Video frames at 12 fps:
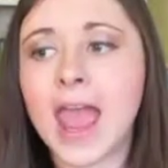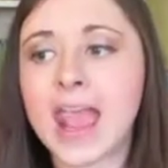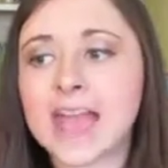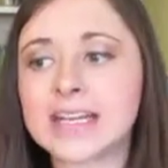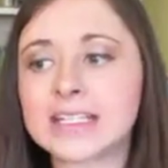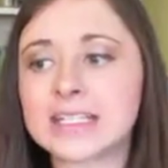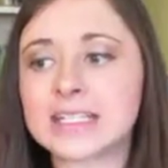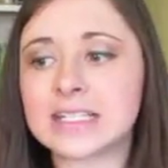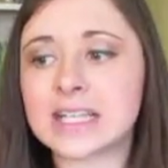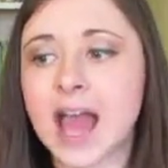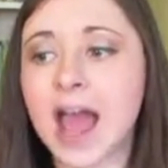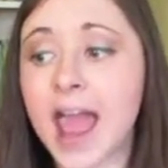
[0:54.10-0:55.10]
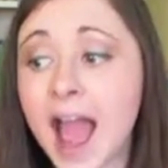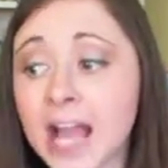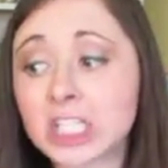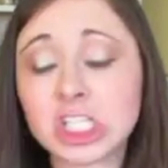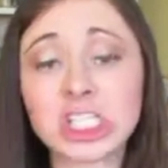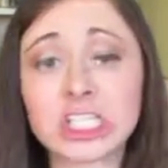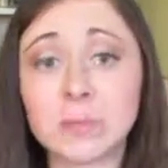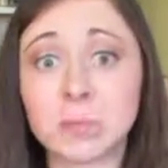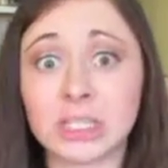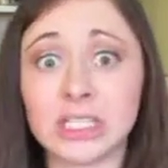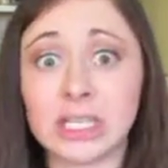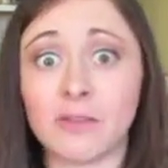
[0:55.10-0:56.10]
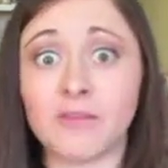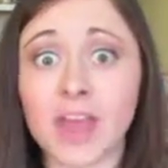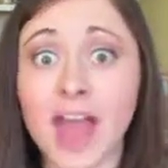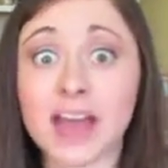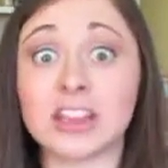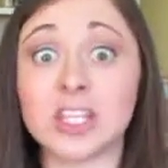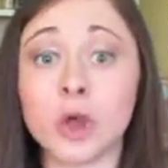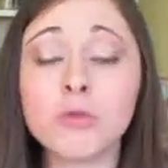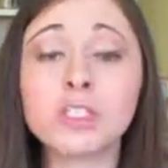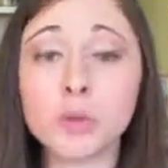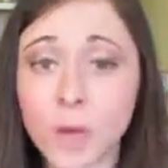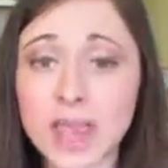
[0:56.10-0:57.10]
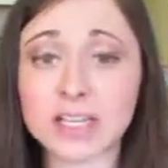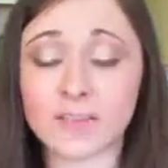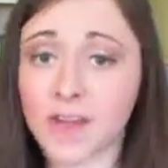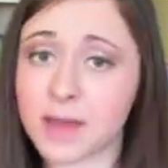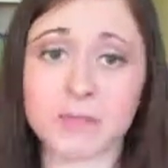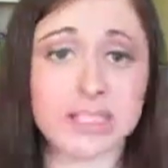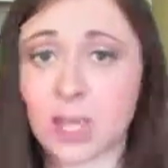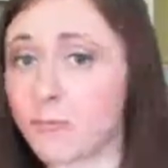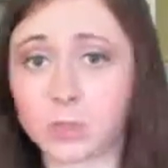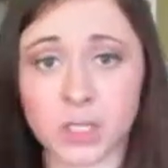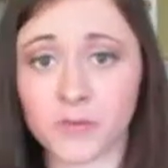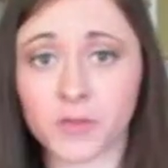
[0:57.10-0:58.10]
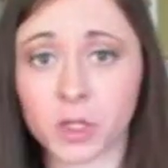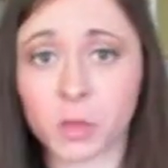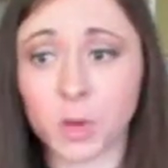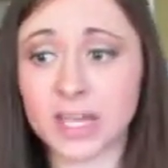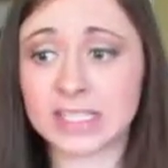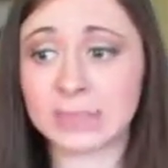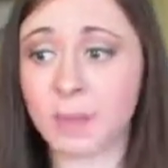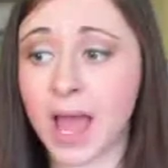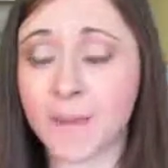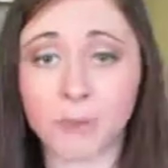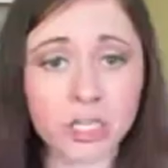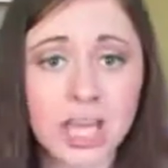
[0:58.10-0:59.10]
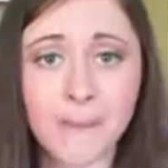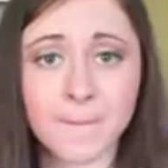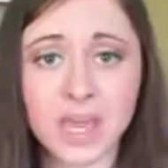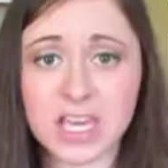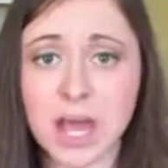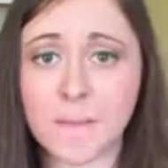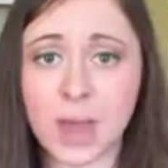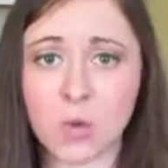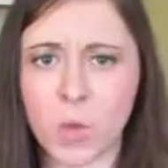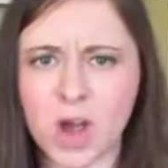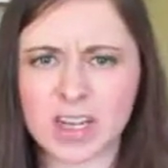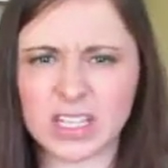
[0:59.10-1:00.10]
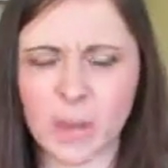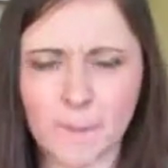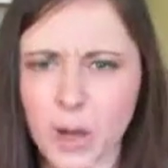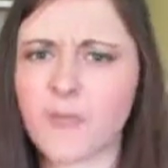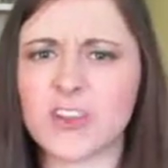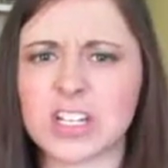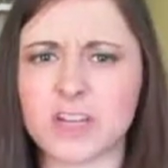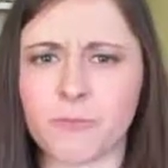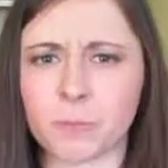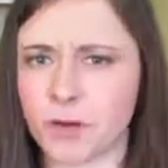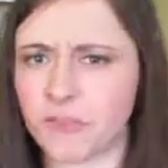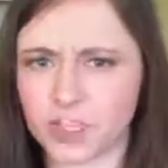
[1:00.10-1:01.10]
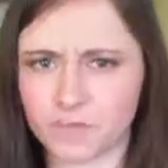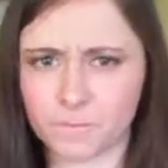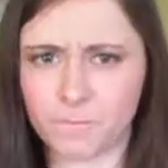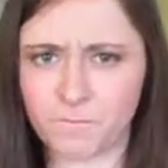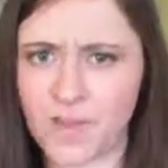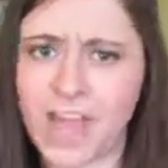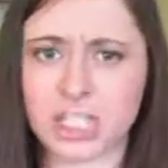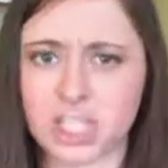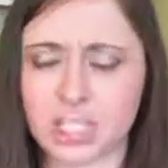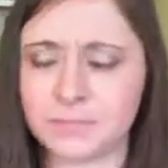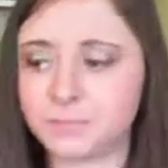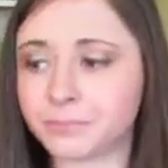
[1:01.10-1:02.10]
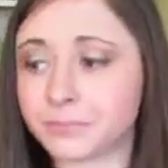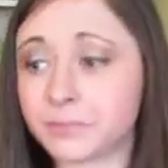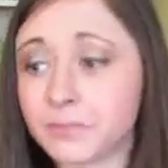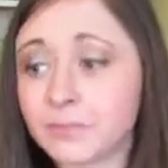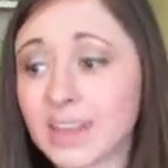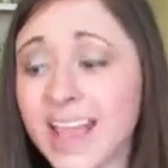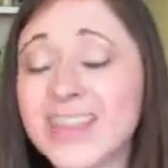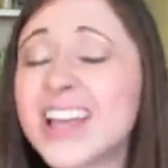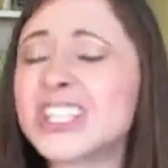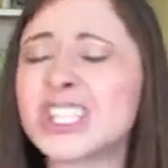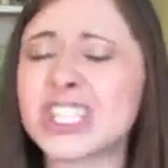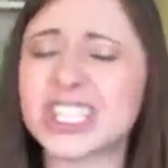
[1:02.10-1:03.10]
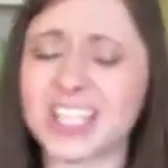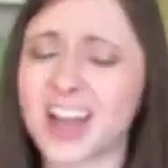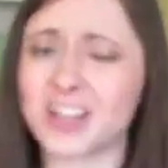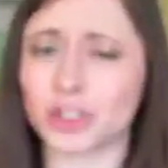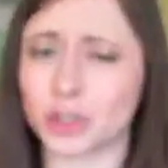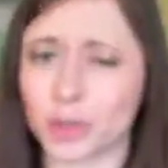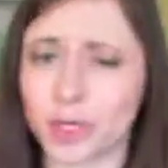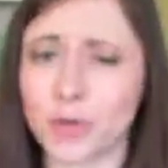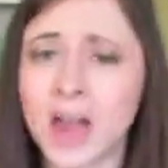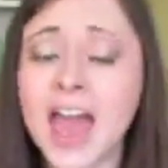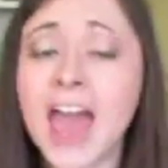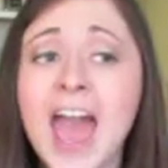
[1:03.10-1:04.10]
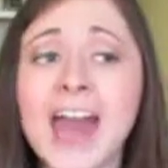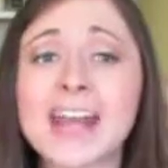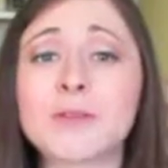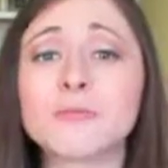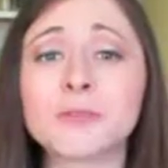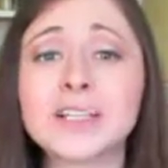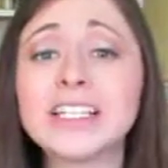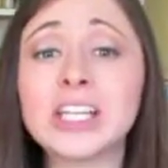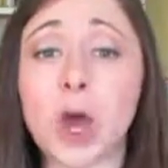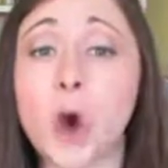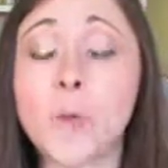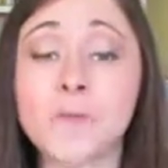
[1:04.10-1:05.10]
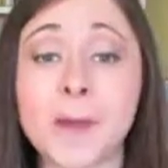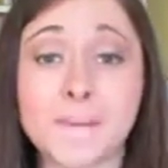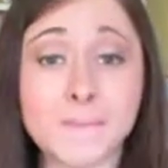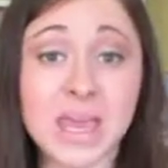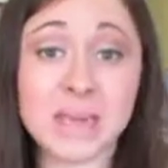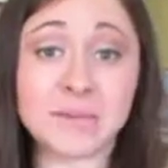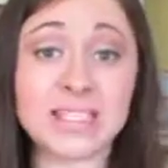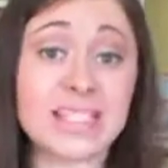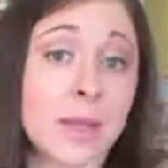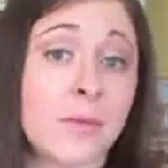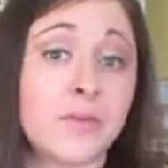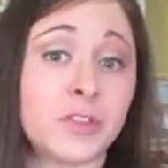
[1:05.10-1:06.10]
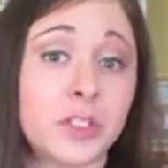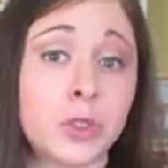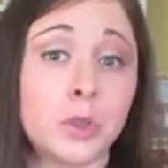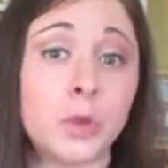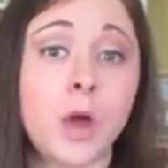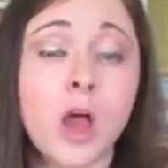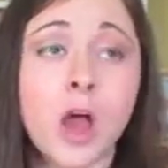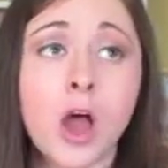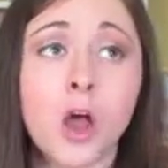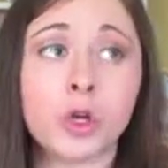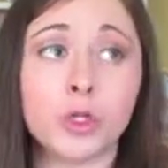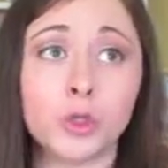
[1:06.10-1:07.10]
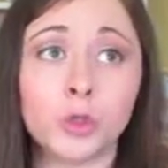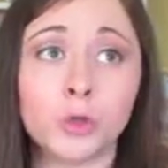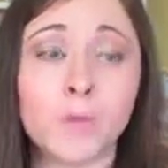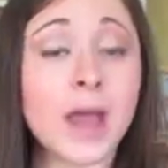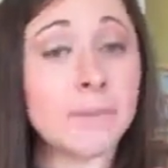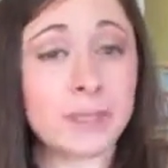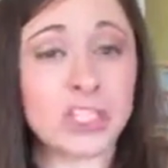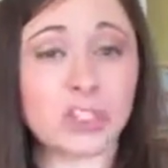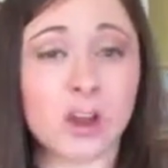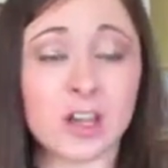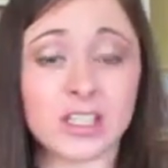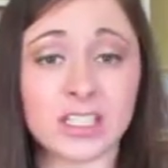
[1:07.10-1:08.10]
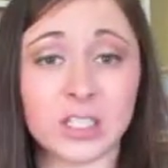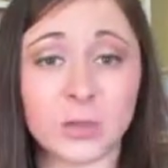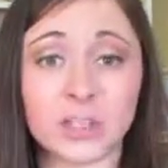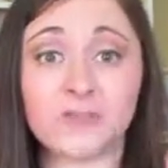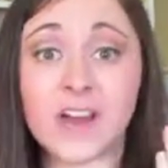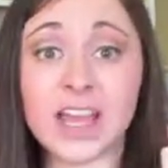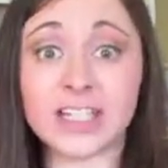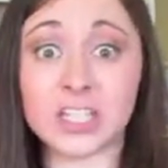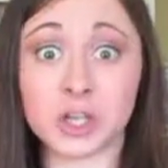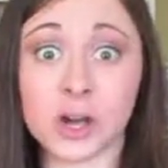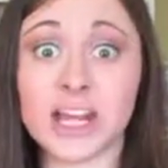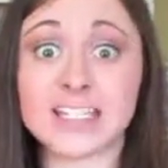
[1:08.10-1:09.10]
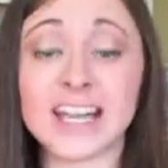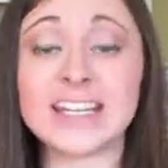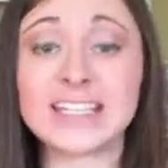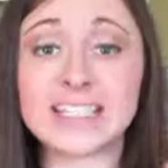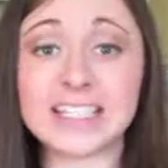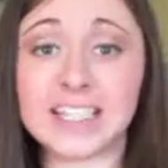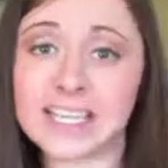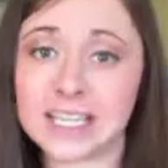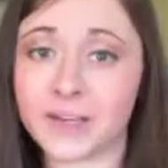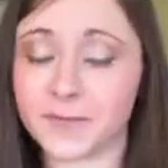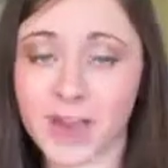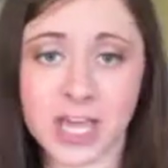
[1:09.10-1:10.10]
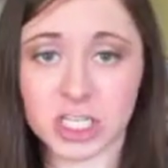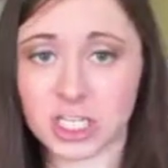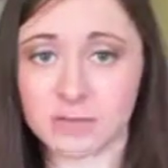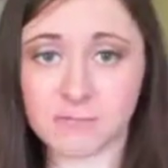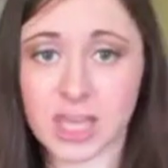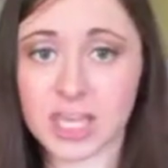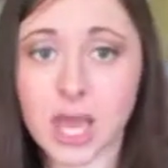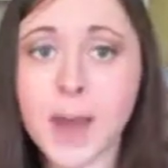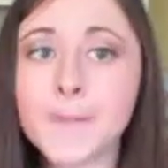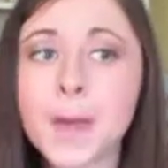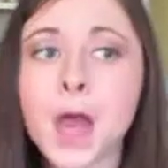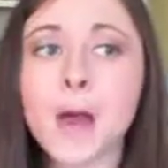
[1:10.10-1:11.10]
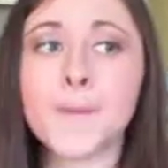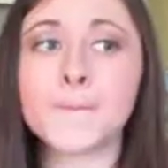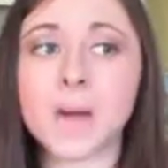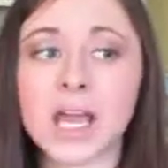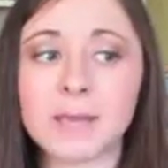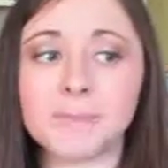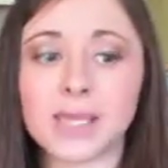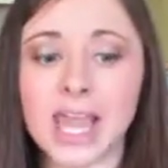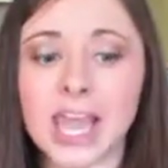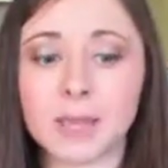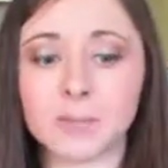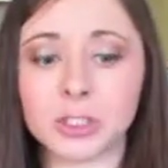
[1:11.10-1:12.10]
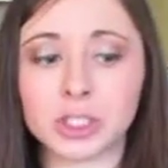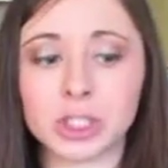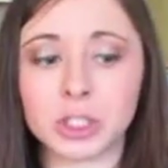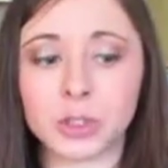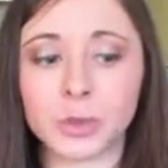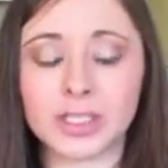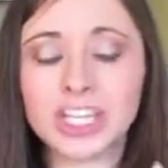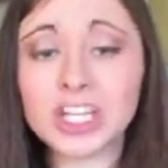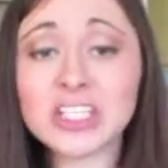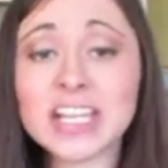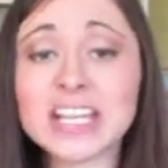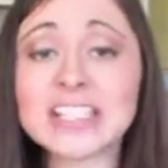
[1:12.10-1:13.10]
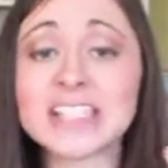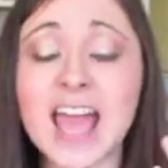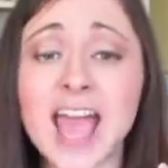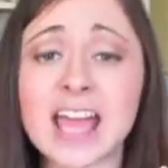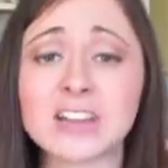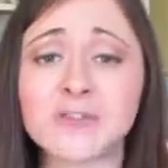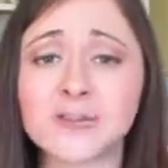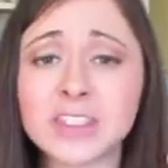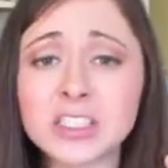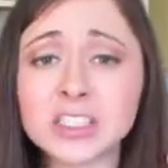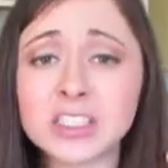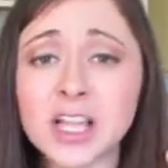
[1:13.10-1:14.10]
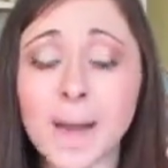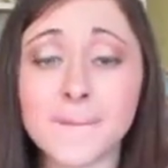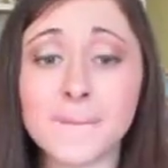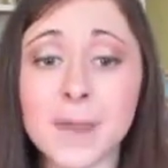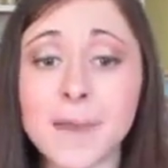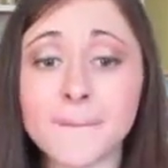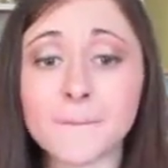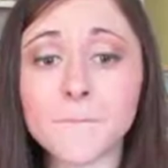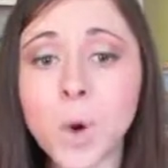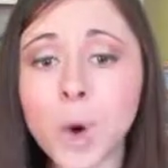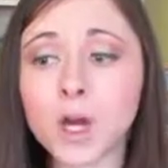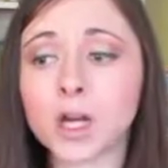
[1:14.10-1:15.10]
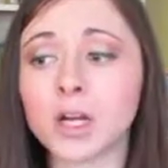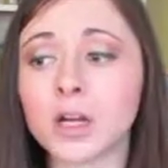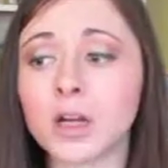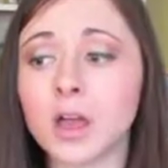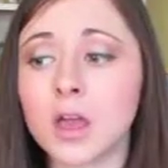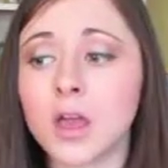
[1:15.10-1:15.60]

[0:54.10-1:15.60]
And I actually believed that the only way to find myself beautiful was by putting on makeup and wearing the perfect of perfect fashion. And that's just not true. And I really hope that maybe some of you who might be struggling with finding your identity in fashion and makeup might be able to hear this and feel a bit more